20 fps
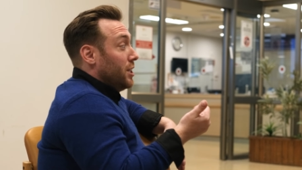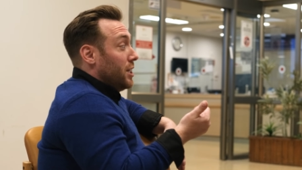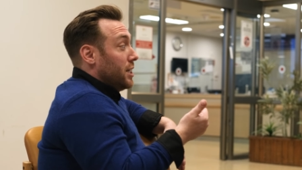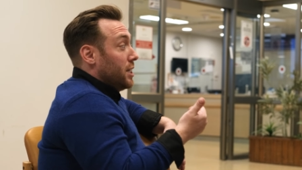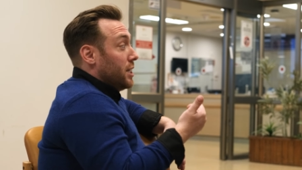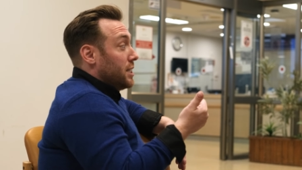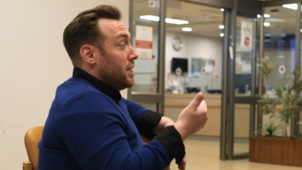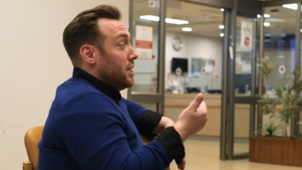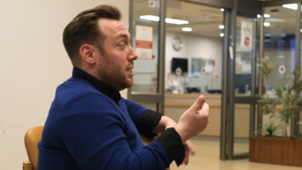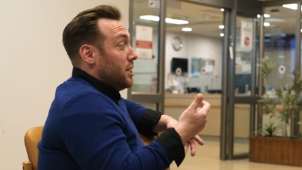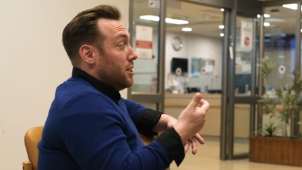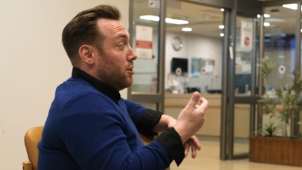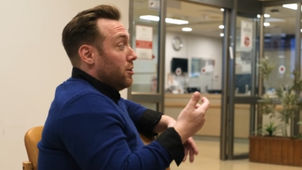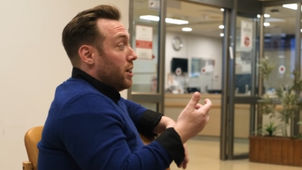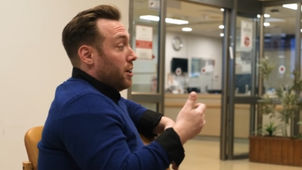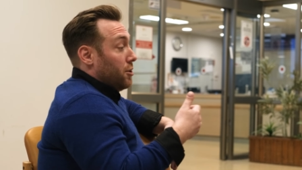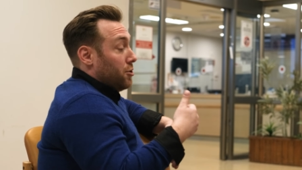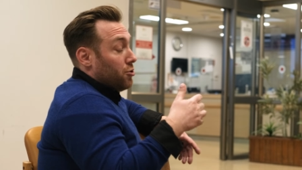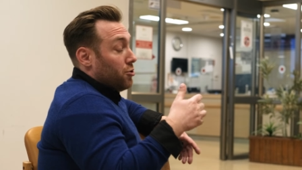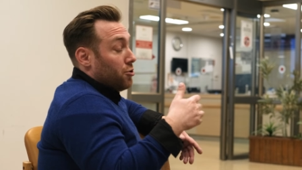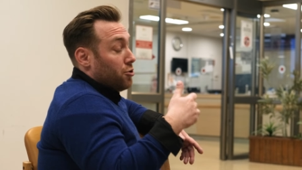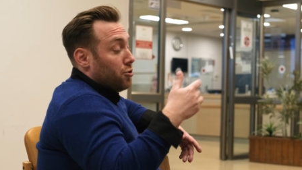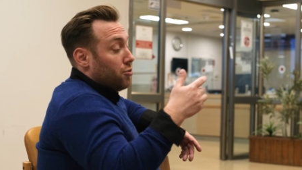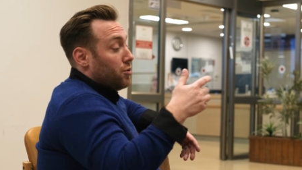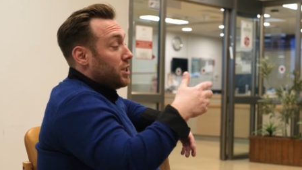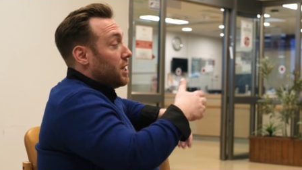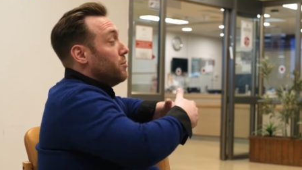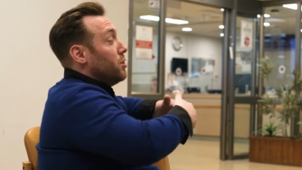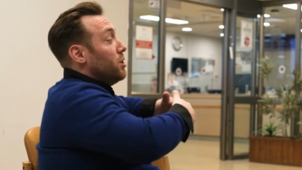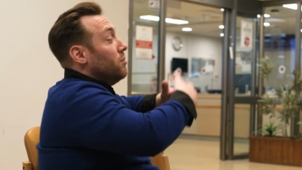And I say the international Jew
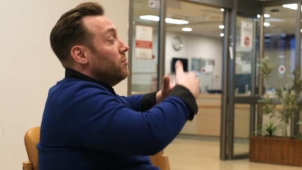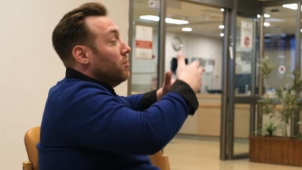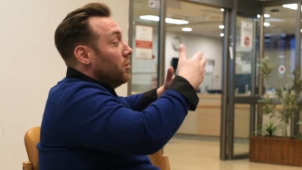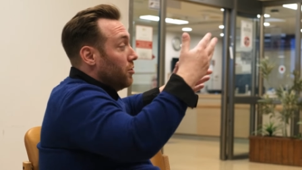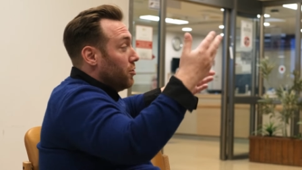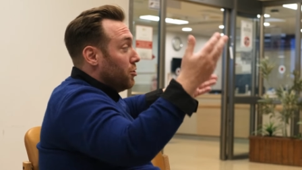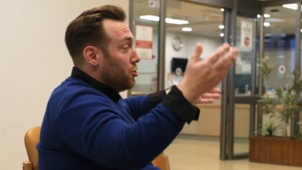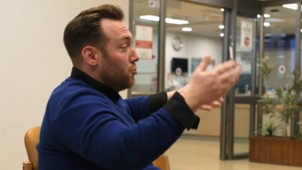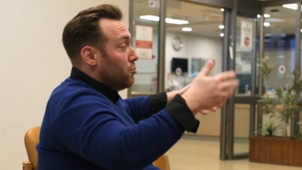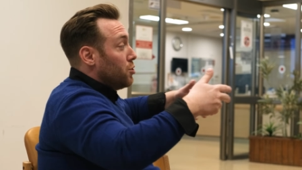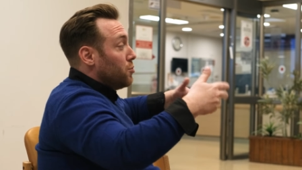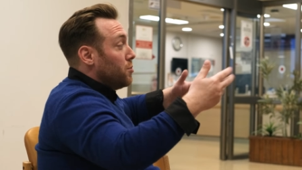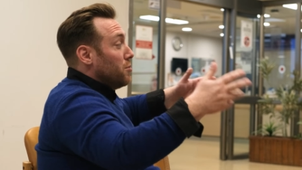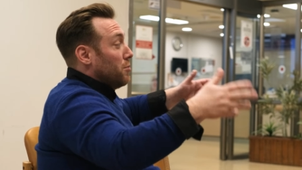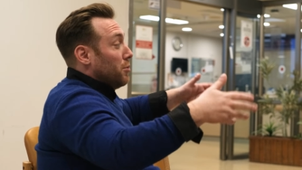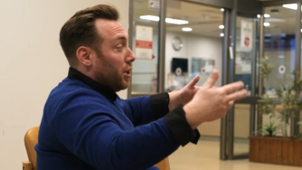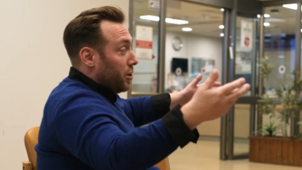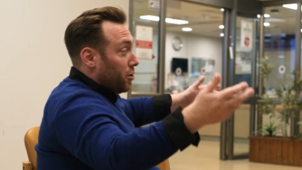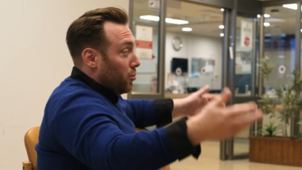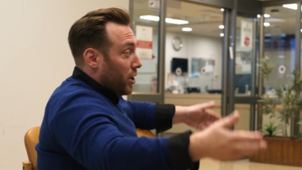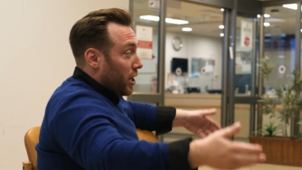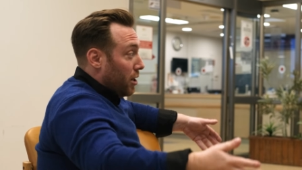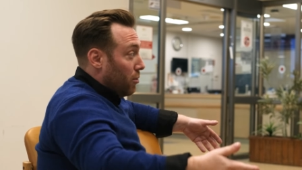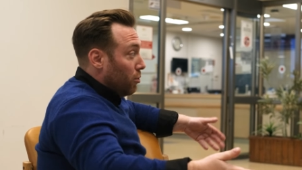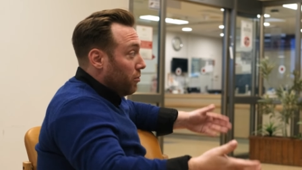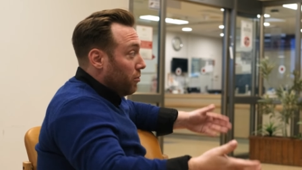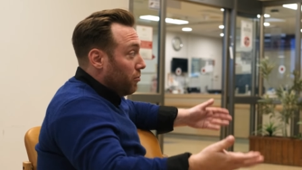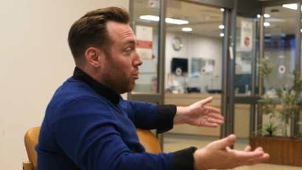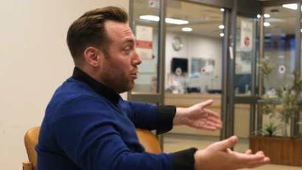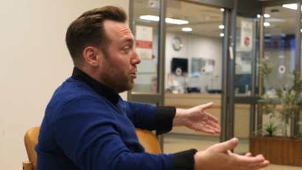because I mean the Jewish people, not the way
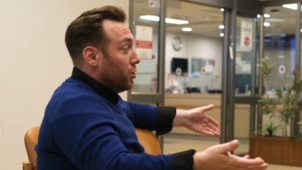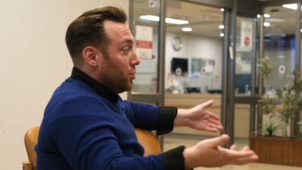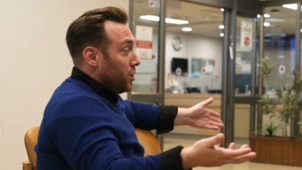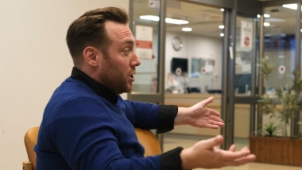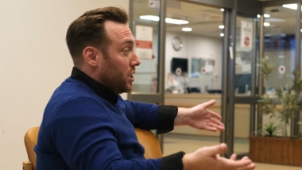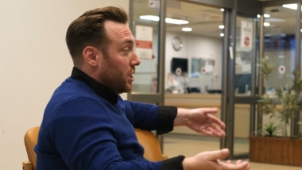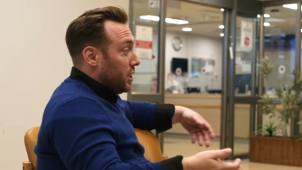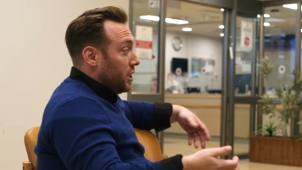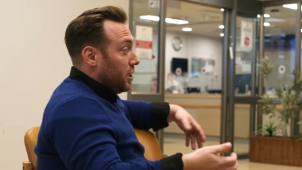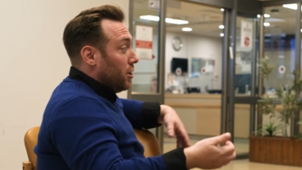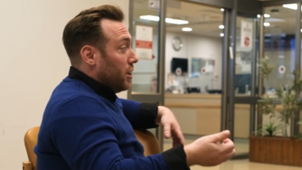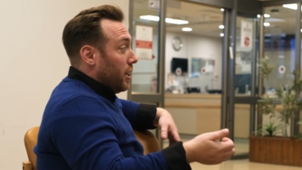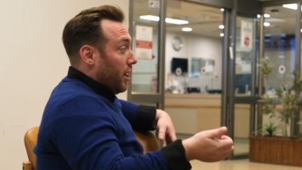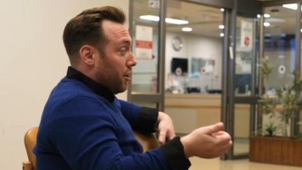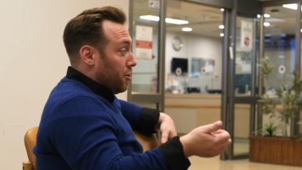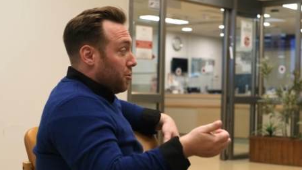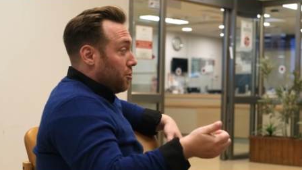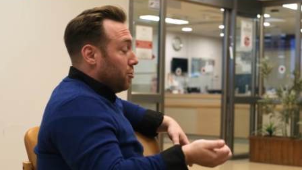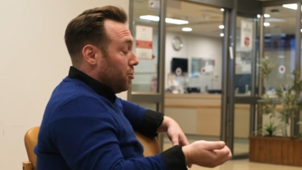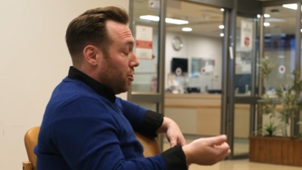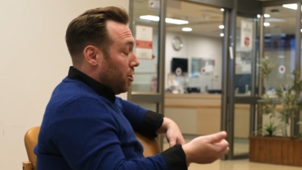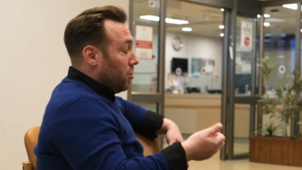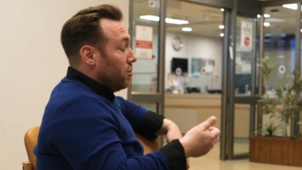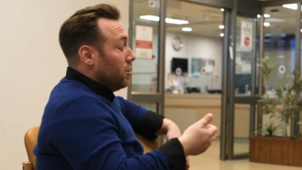Henry Ford used to say the international Jew.